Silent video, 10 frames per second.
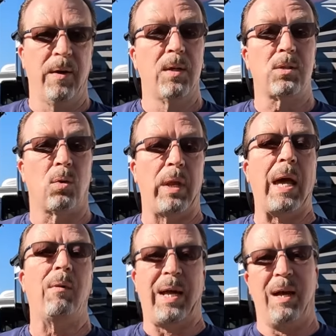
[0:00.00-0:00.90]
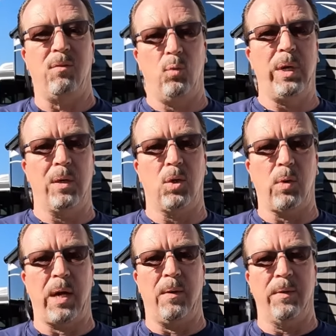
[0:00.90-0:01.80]
So now I have a real
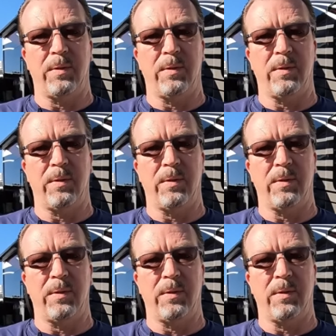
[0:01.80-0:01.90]
ground.